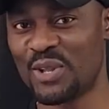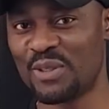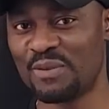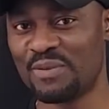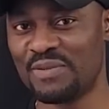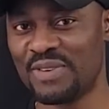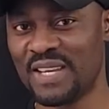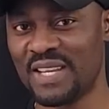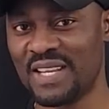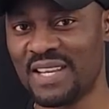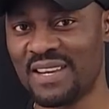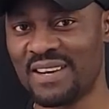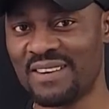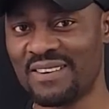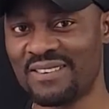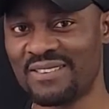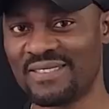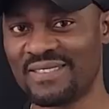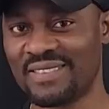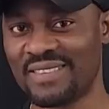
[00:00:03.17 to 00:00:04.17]
another
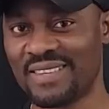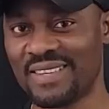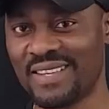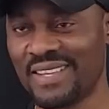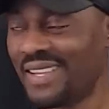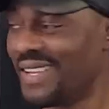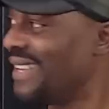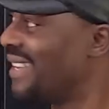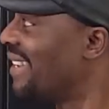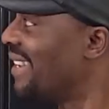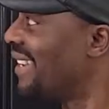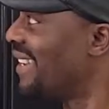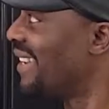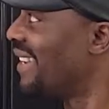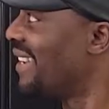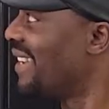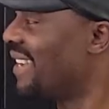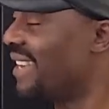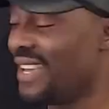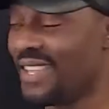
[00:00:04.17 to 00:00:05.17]
video.
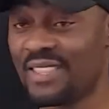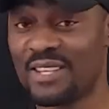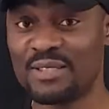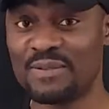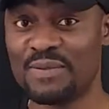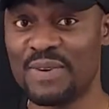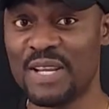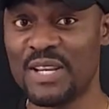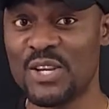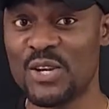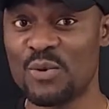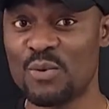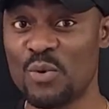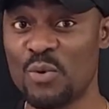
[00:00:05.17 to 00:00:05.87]
In this video,